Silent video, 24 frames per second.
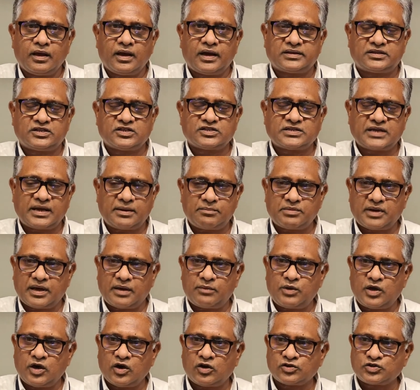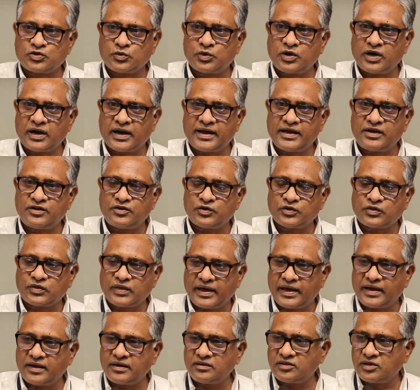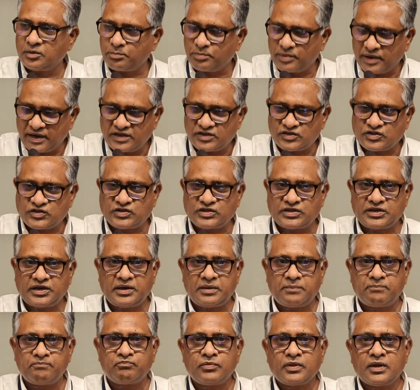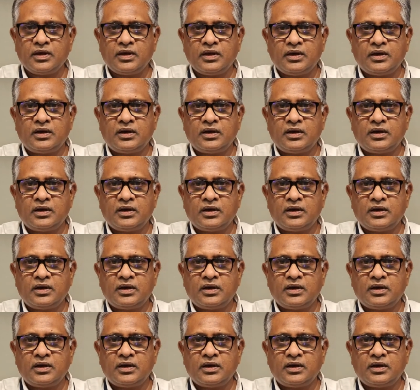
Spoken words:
At the same time, we also would like to thank the praise team